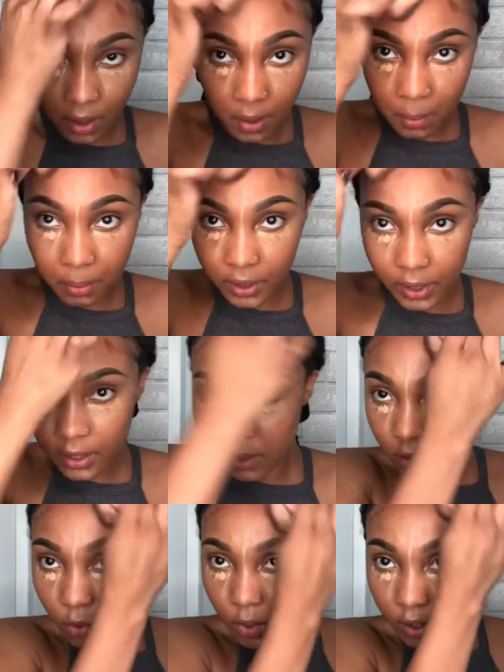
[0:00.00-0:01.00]
blend,
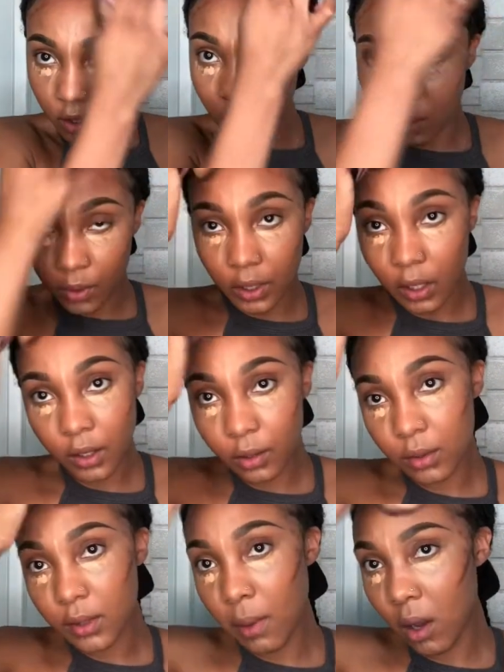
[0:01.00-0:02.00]
you want to go in little
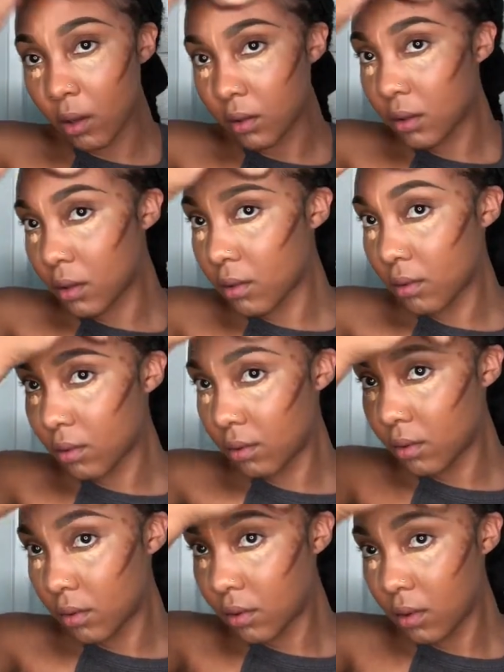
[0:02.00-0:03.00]
small circles
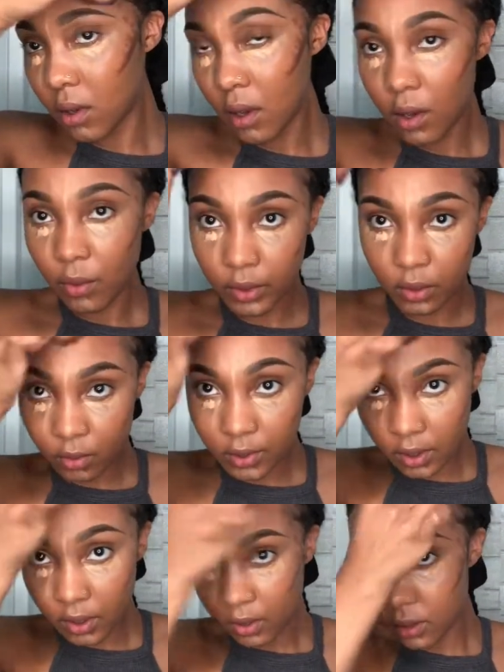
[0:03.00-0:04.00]
when doing
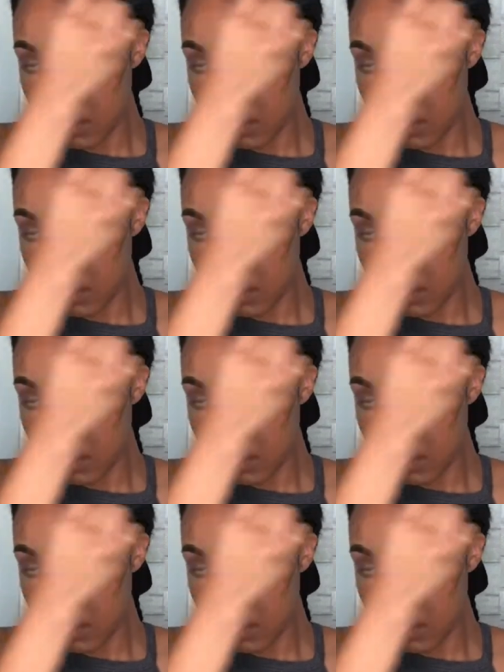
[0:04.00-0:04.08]
this.